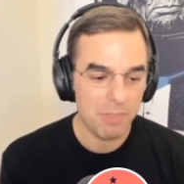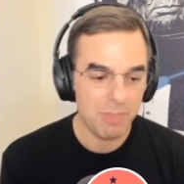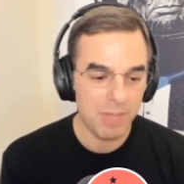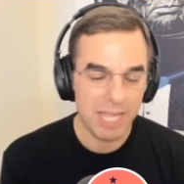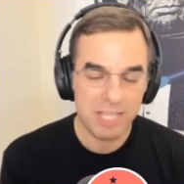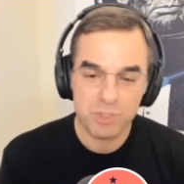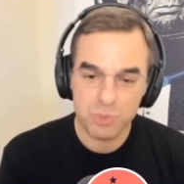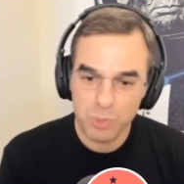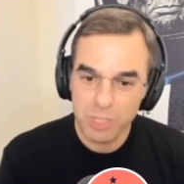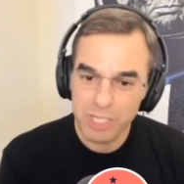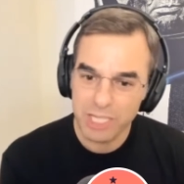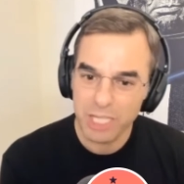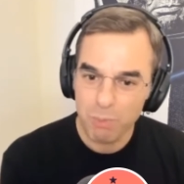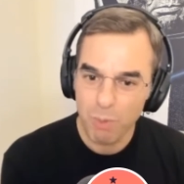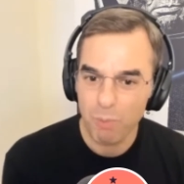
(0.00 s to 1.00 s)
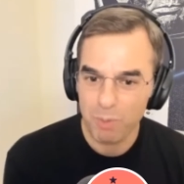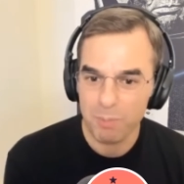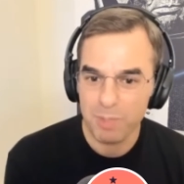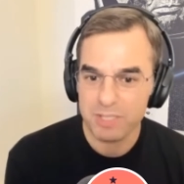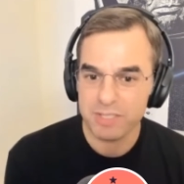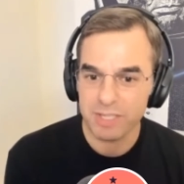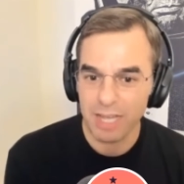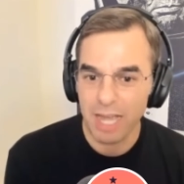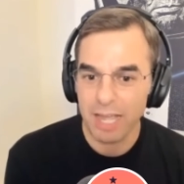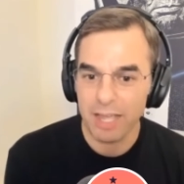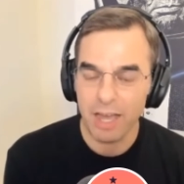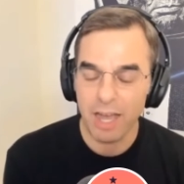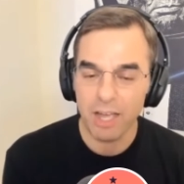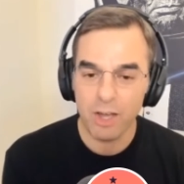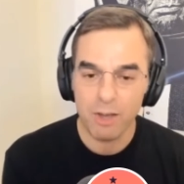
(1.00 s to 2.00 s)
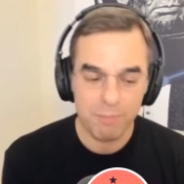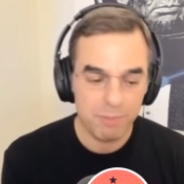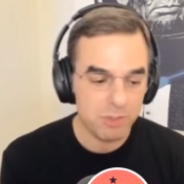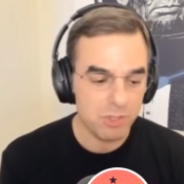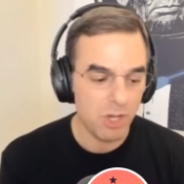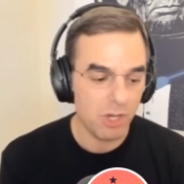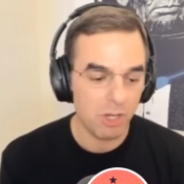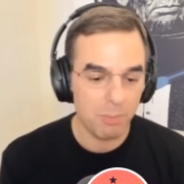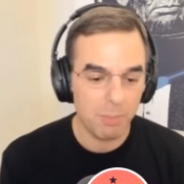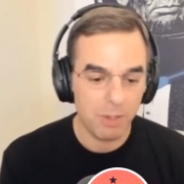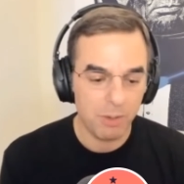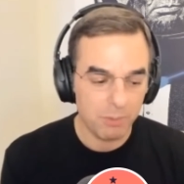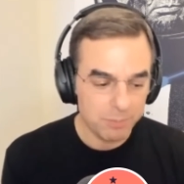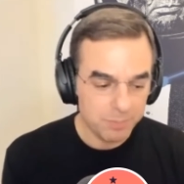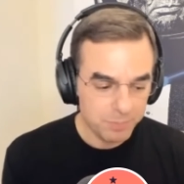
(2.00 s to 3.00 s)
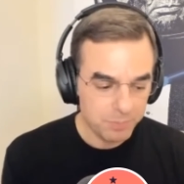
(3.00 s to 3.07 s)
that's really what we're missing. I often talk about